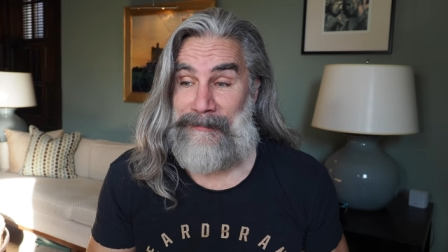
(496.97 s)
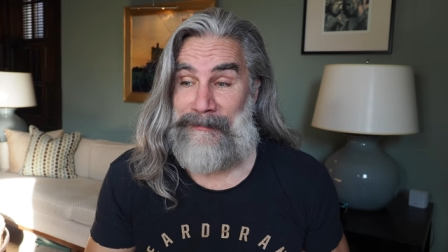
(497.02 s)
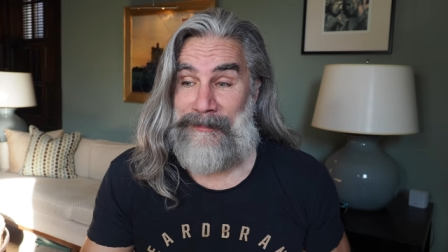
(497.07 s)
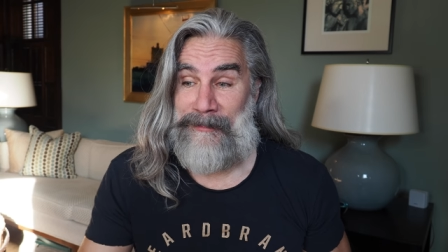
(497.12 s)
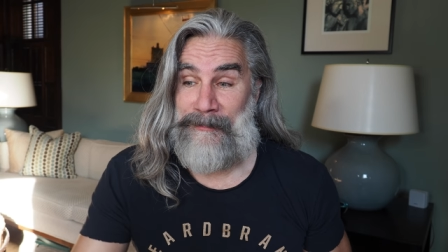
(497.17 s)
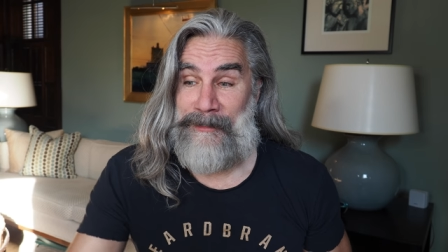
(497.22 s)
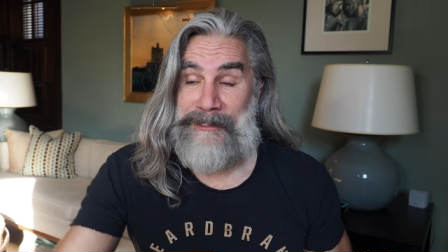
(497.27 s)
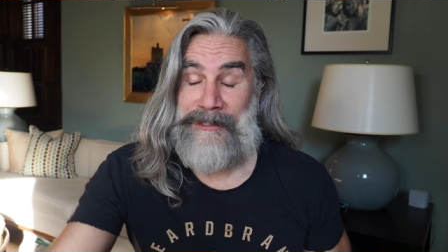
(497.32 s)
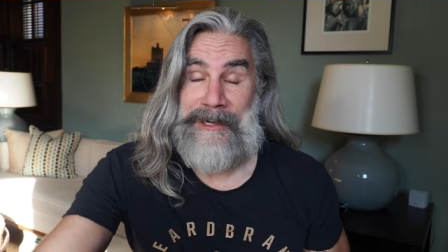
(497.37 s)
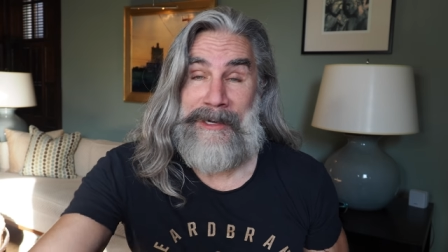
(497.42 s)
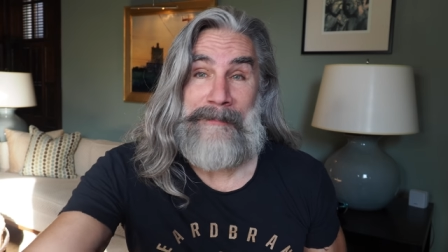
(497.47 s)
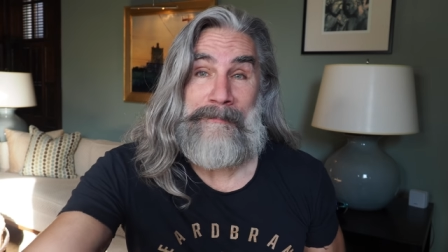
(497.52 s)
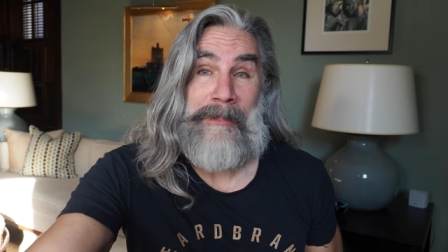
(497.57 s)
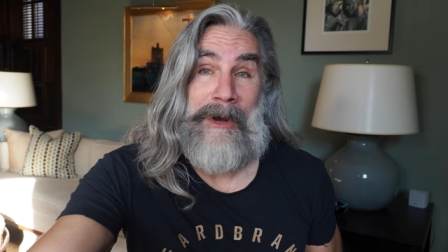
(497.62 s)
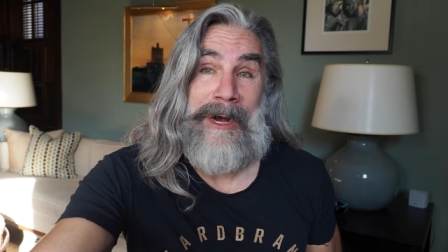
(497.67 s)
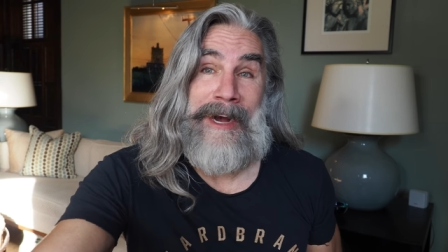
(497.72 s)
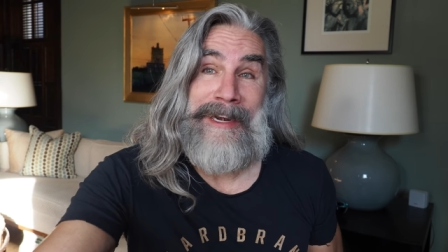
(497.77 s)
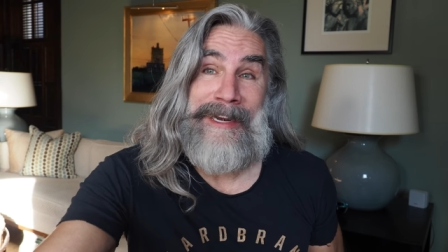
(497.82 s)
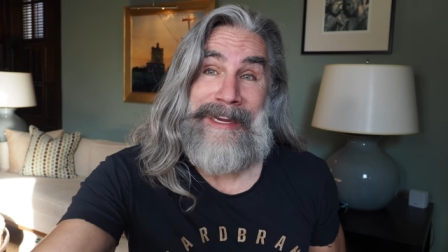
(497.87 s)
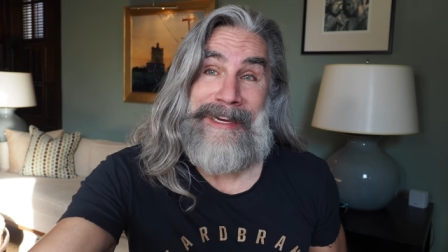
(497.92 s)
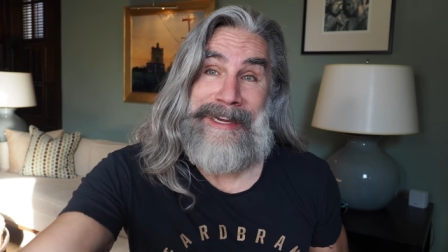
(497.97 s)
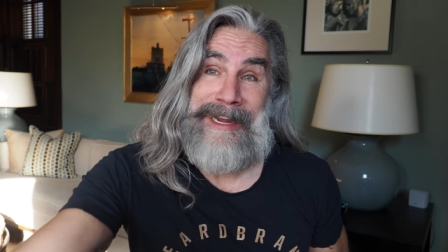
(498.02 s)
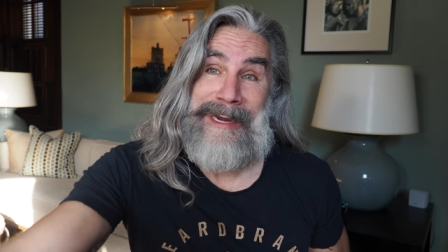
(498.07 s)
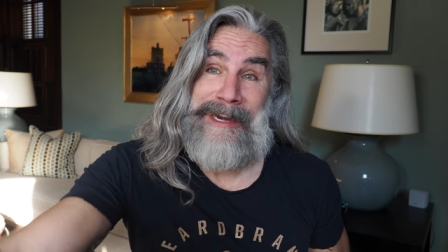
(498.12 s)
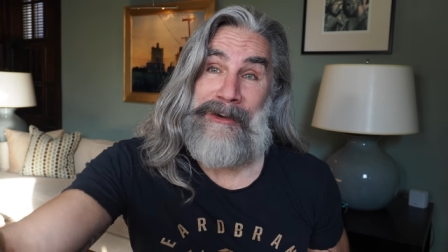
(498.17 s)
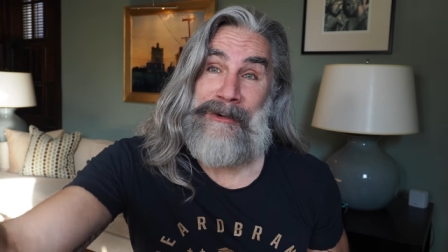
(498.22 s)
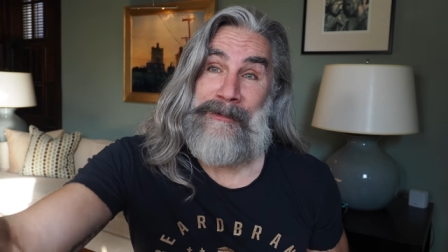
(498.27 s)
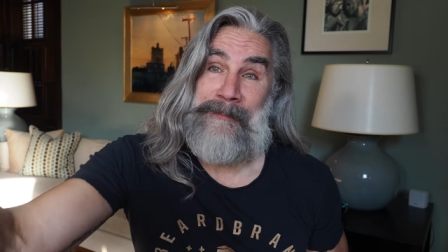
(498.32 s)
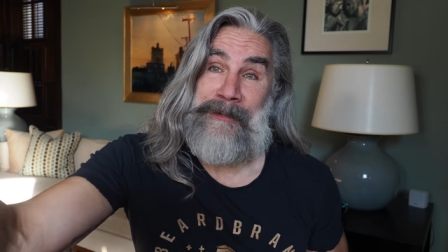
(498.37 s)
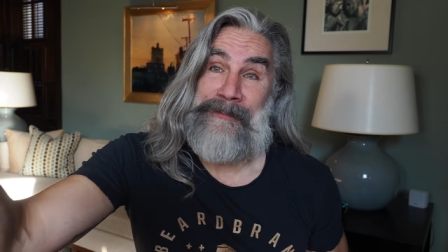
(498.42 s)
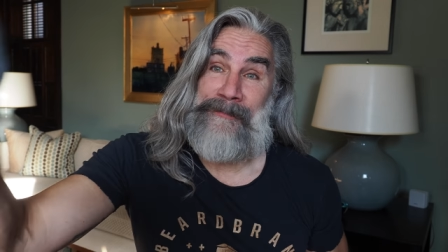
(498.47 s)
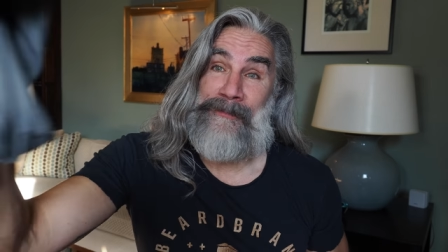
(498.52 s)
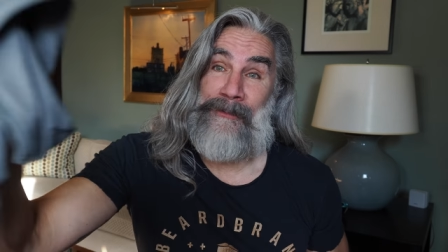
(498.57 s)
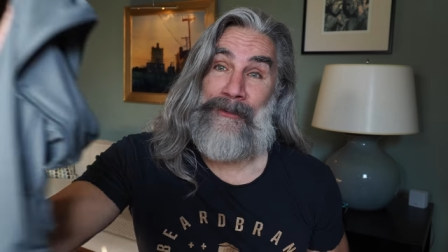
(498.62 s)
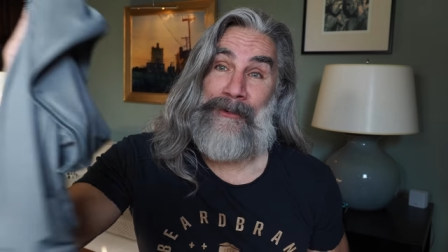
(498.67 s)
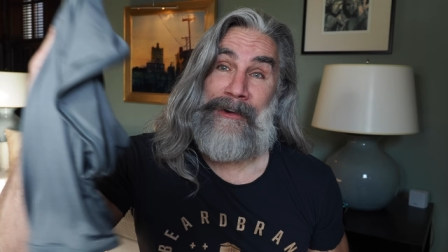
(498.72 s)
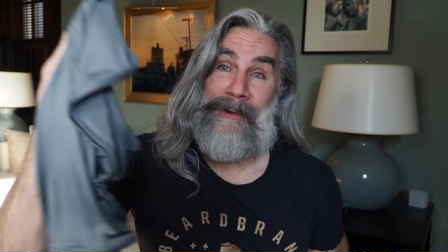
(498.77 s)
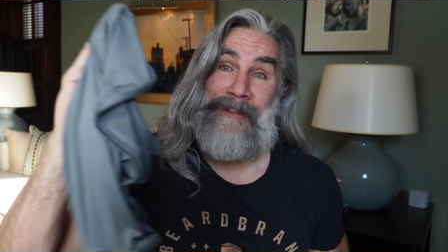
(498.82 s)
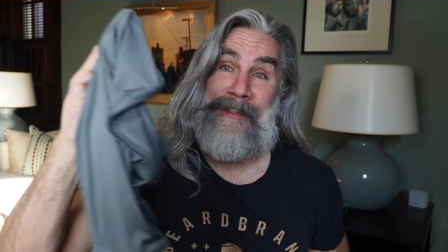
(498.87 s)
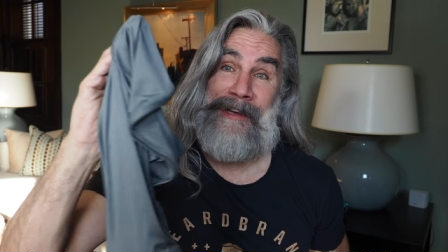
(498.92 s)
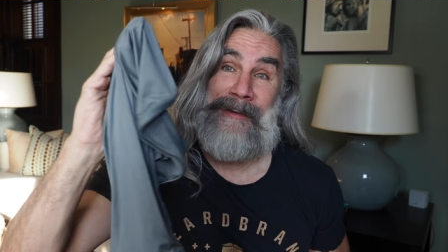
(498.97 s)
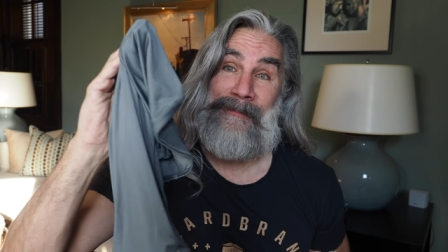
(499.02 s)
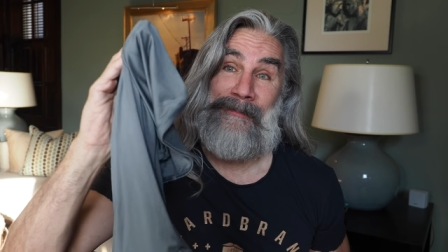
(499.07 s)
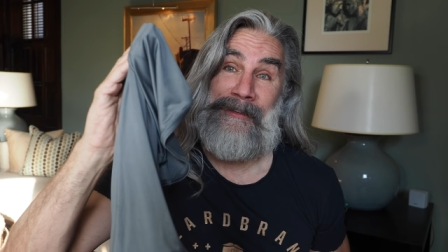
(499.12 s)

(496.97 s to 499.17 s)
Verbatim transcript: The reason I bought a gaiter before that